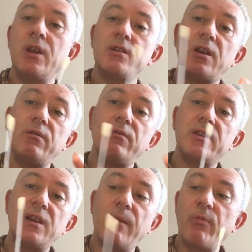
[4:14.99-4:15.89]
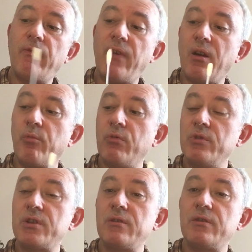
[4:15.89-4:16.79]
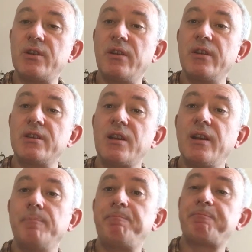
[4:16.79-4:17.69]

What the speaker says: So there's a number of variables to consider.